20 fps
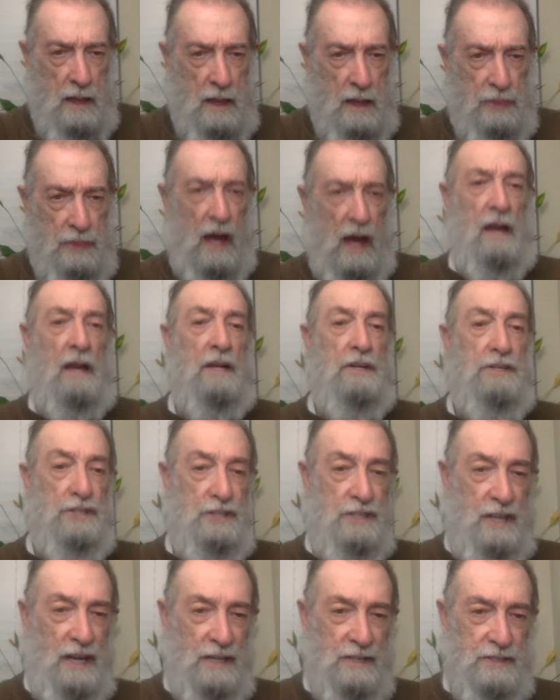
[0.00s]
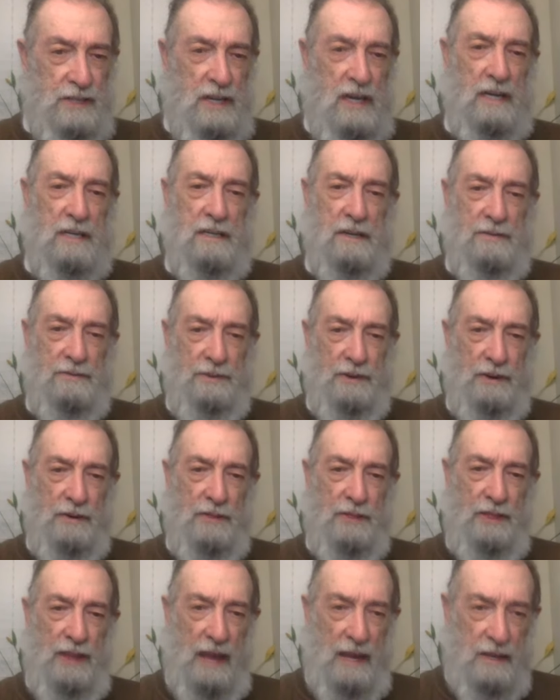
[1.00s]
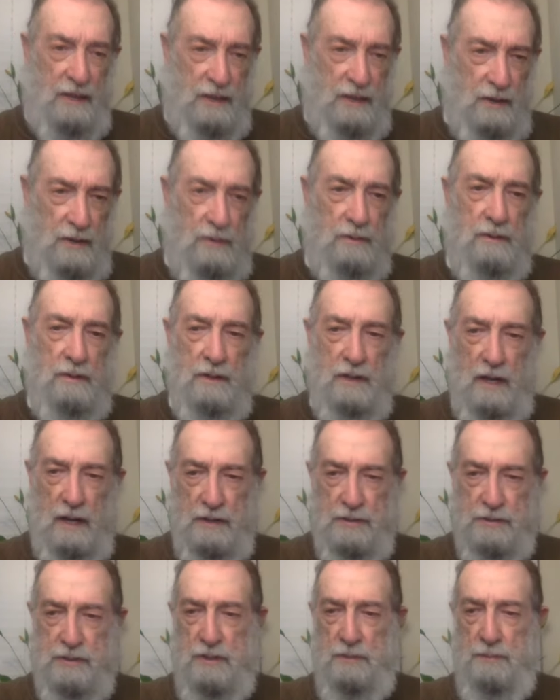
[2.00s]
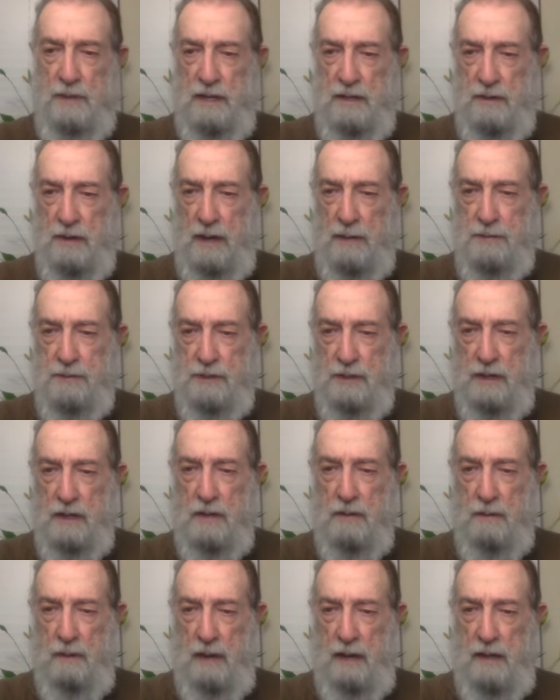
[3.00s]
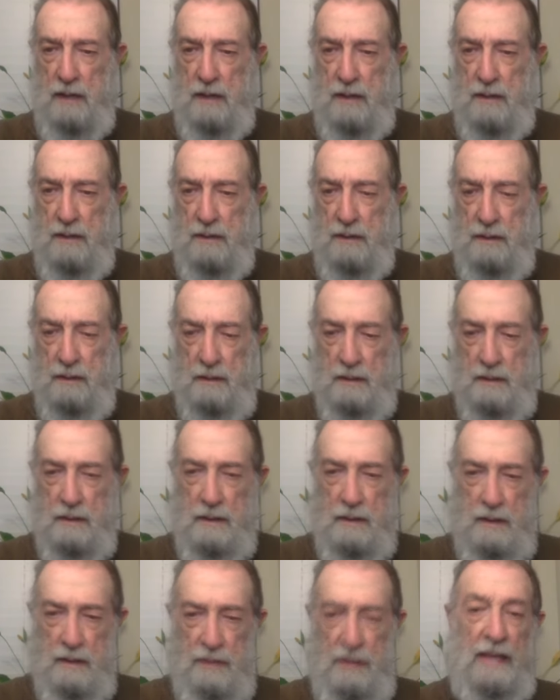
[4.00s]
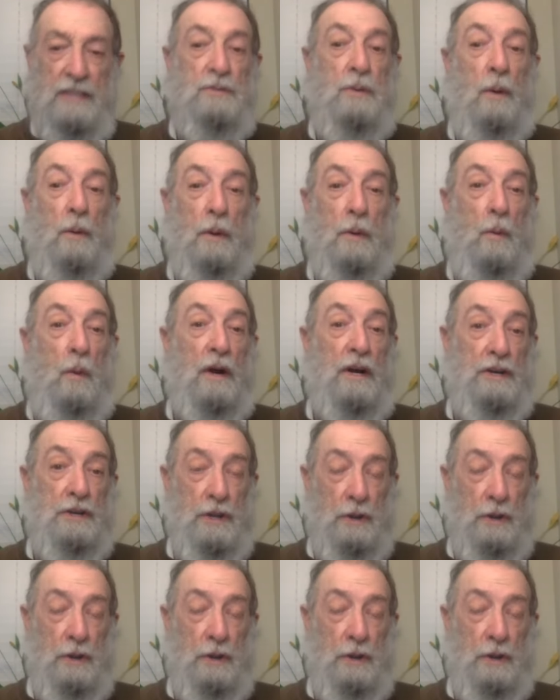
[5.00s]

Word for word: Knowledge does conquer fear. Thank you, uh, Sumi. You're absolutely right. And that's what we want to